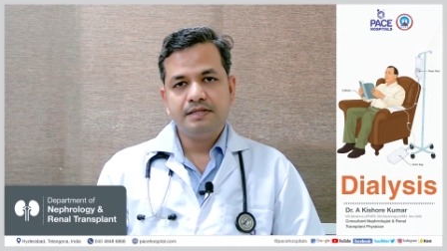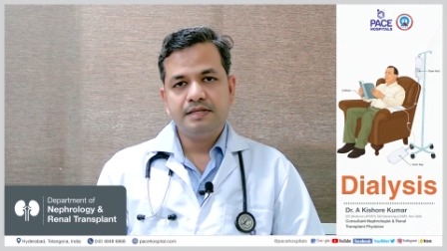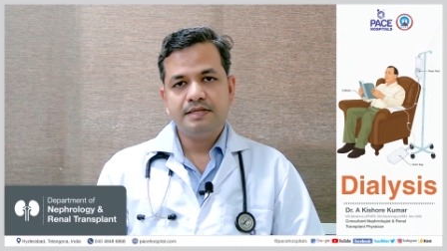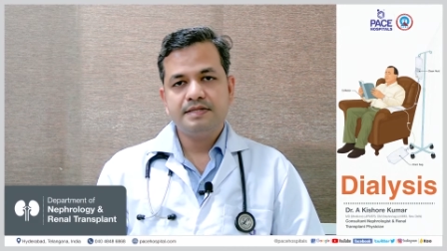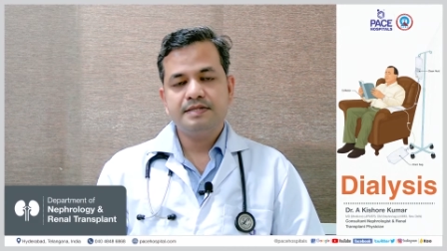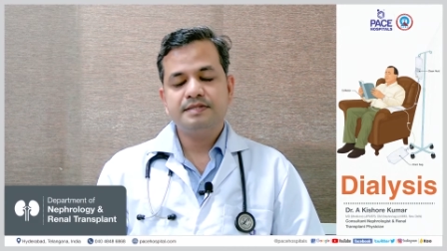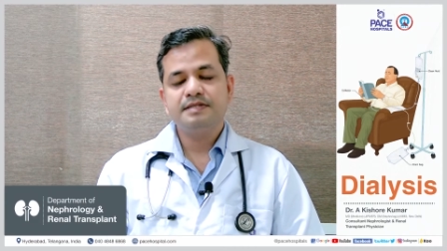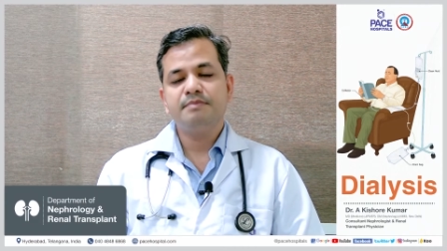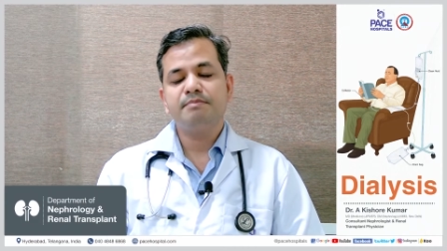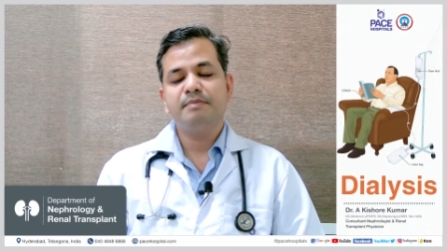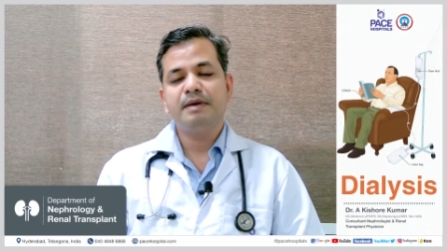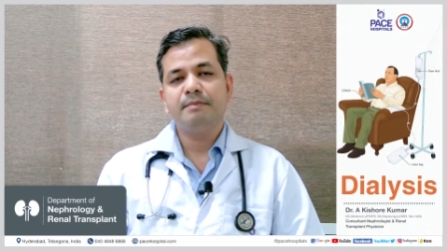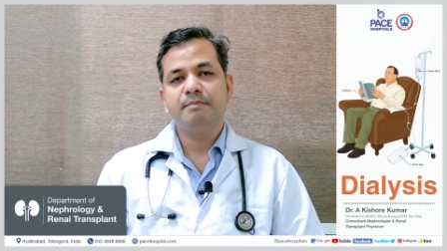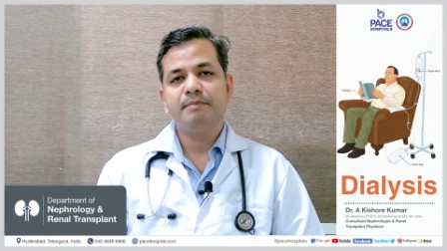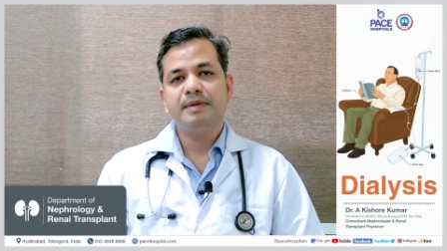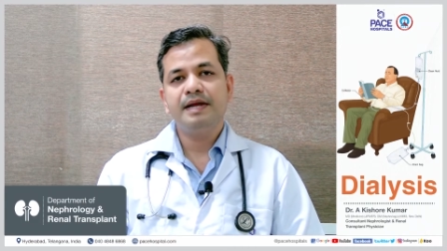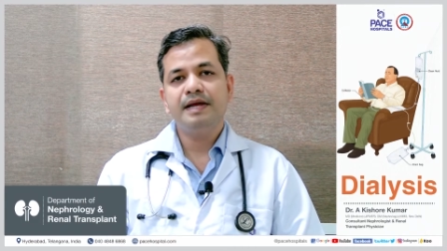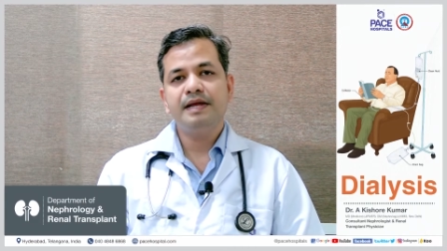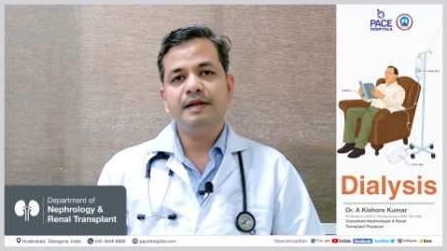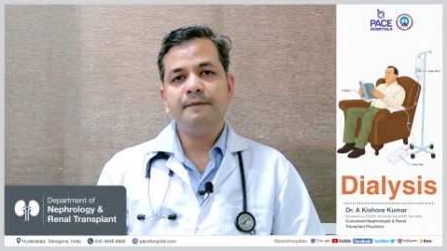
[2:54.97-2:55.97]
This is a
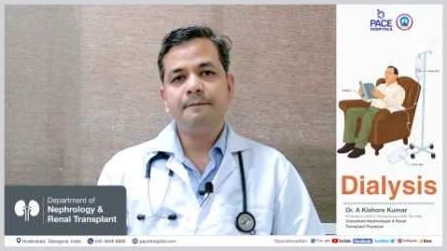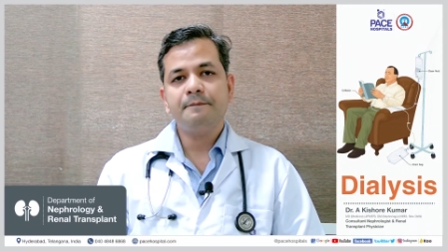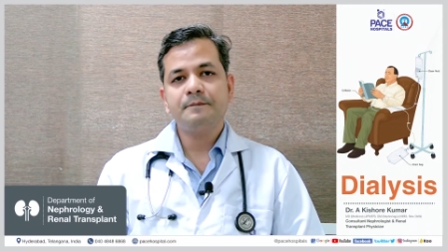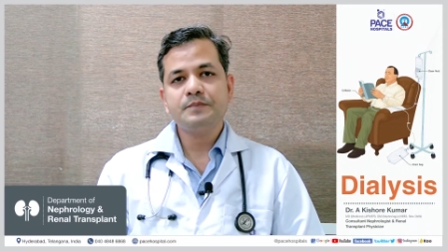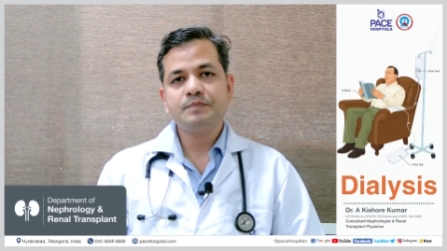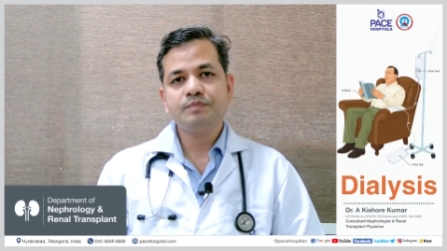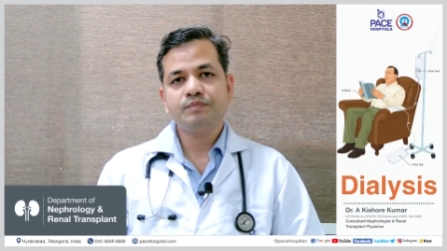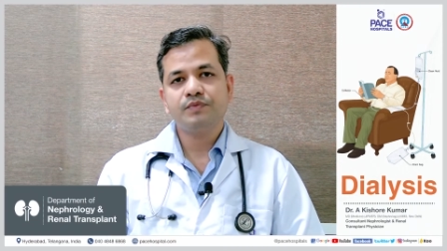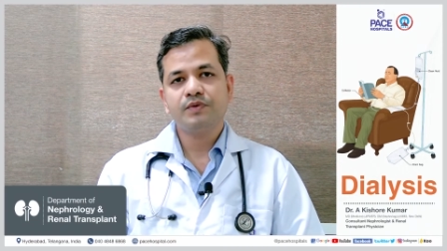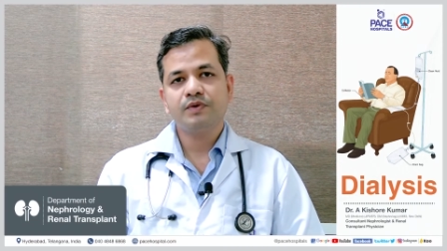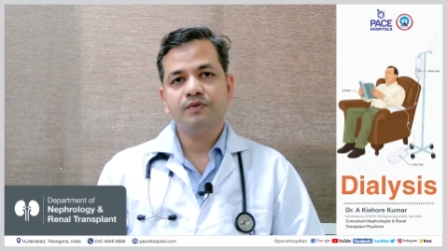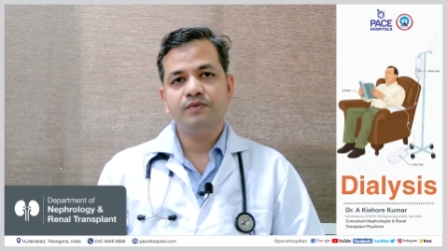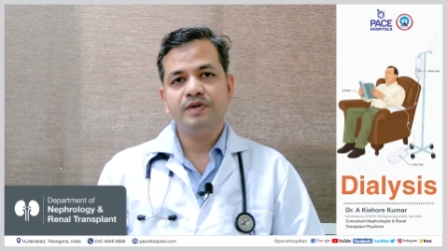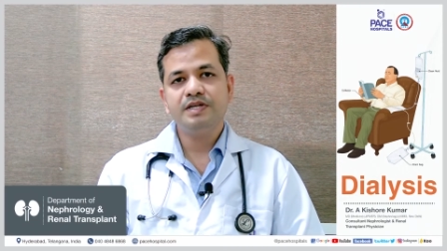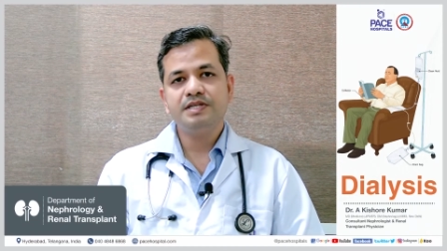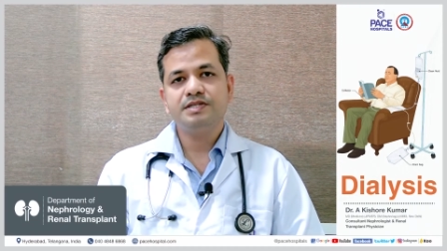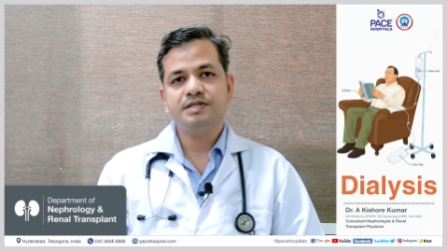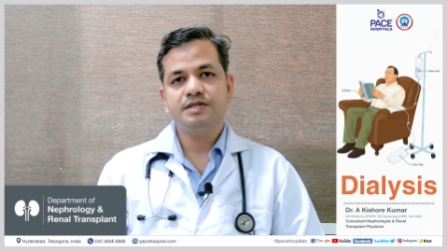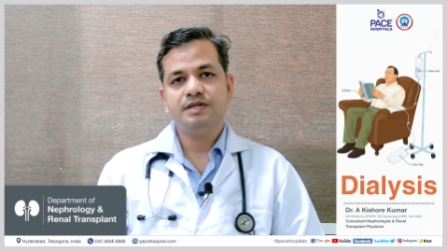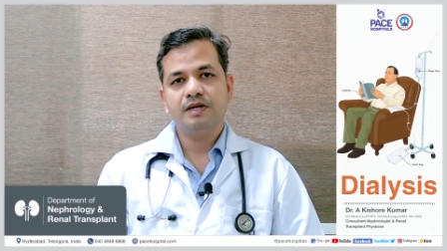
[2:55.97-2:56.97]
membrane
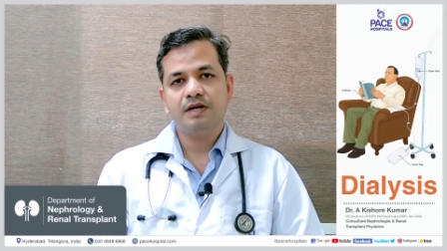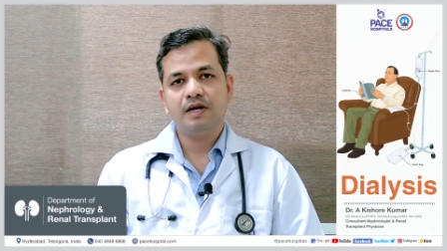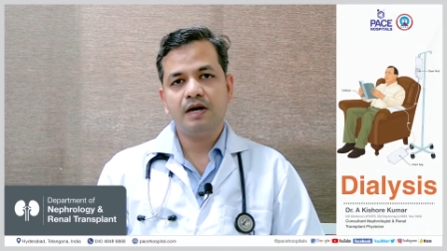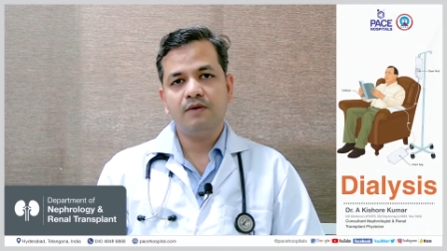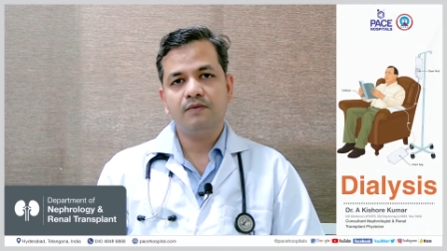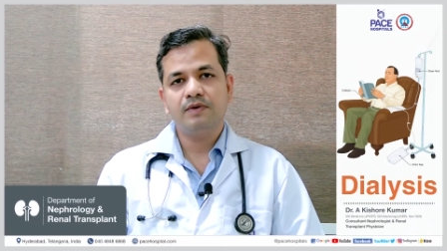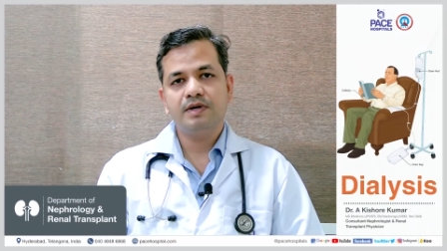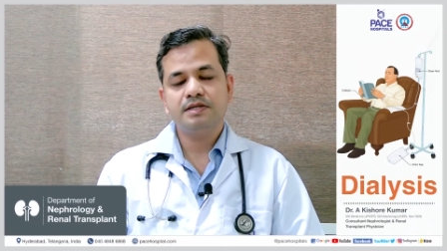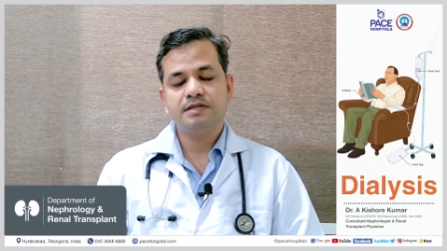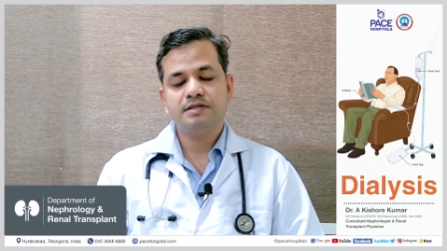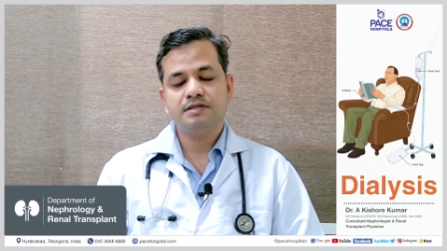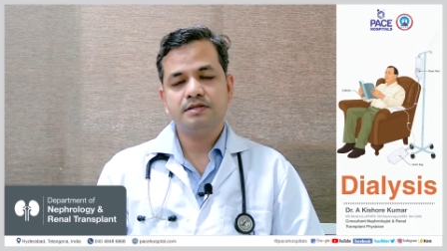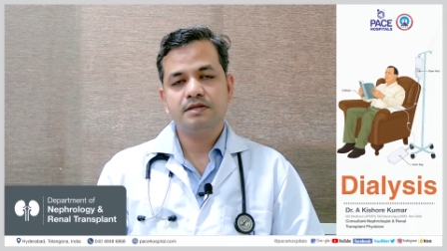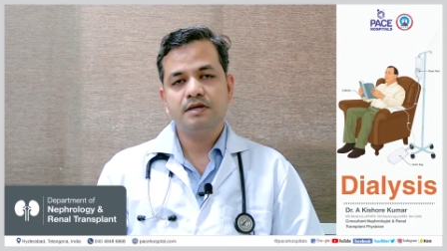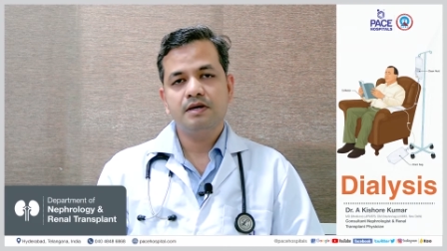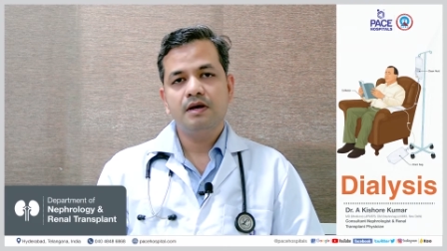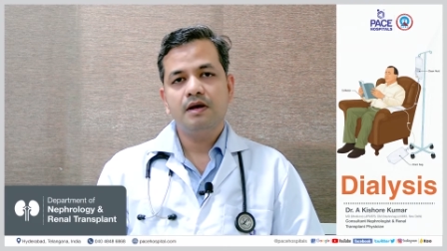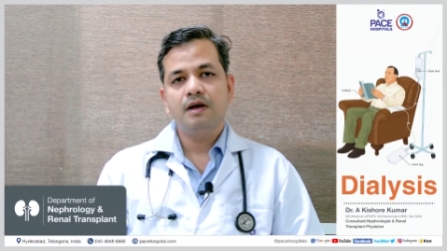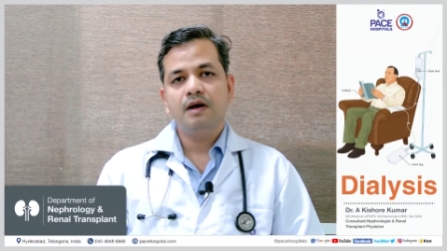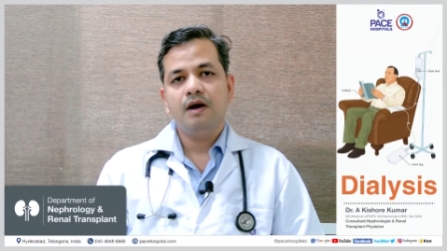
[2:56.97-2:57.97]
which
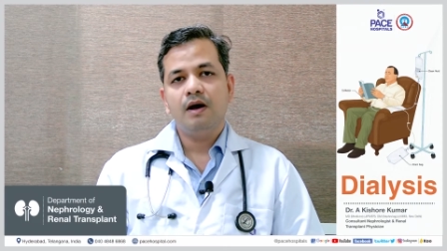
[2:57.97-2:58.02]
covers